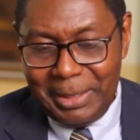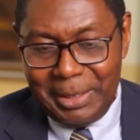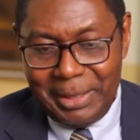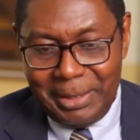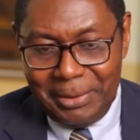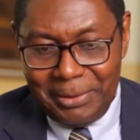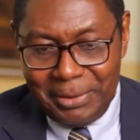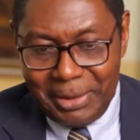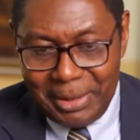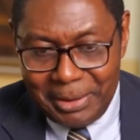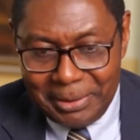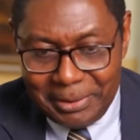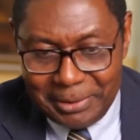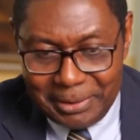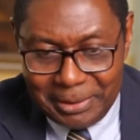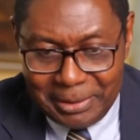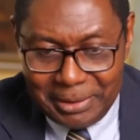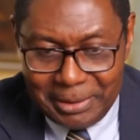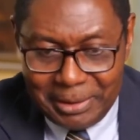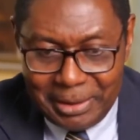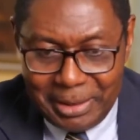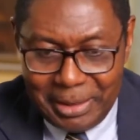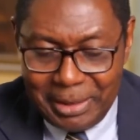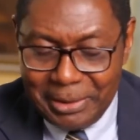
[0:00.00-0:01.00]
And then
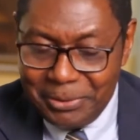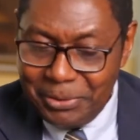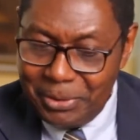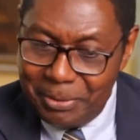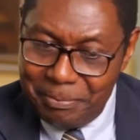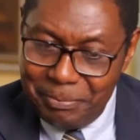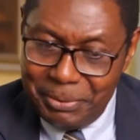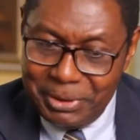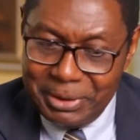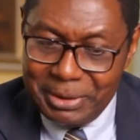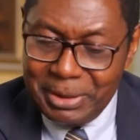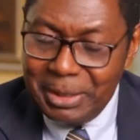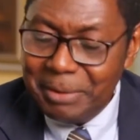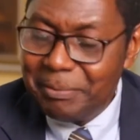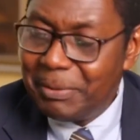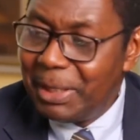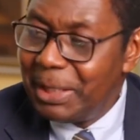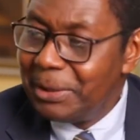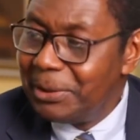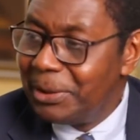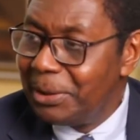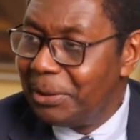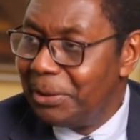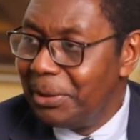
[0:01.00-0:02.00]
I had completed
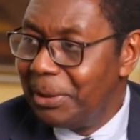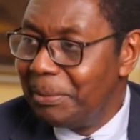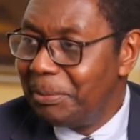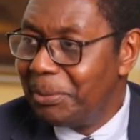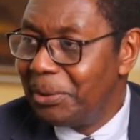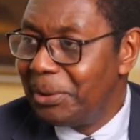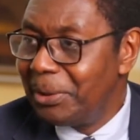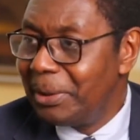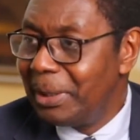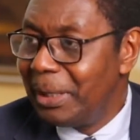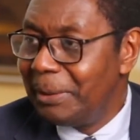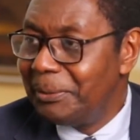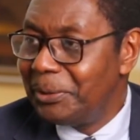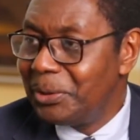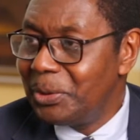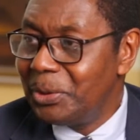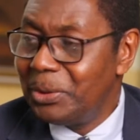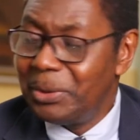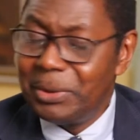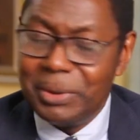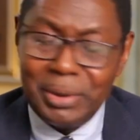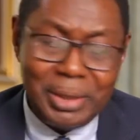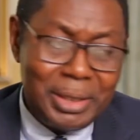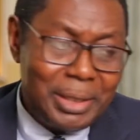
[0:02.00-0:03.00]
my degree program,
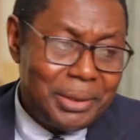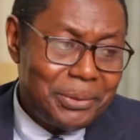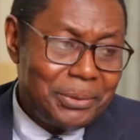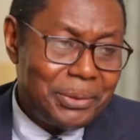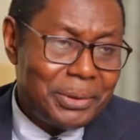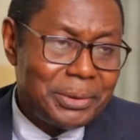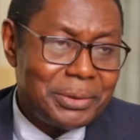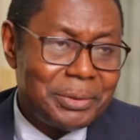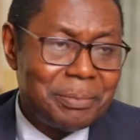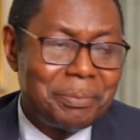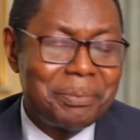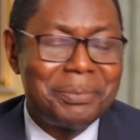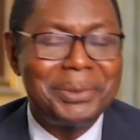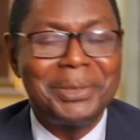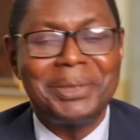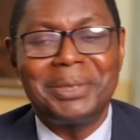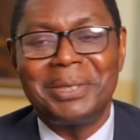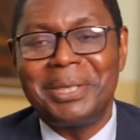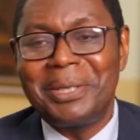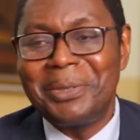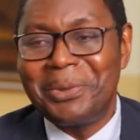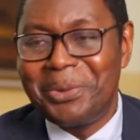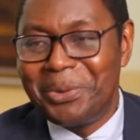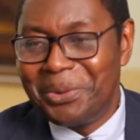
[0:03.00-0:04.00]
so I was
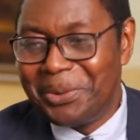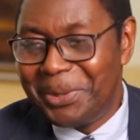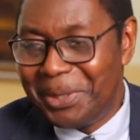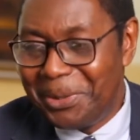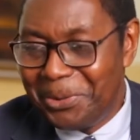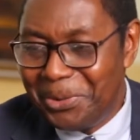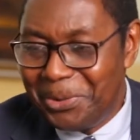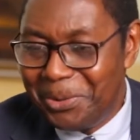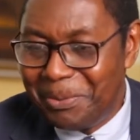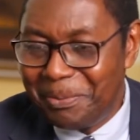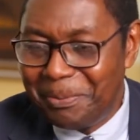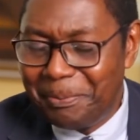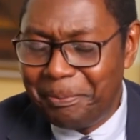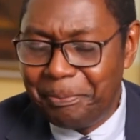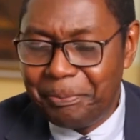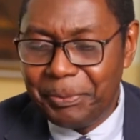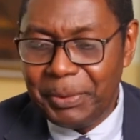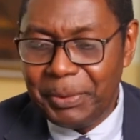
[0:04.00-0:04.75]
posted to Adum.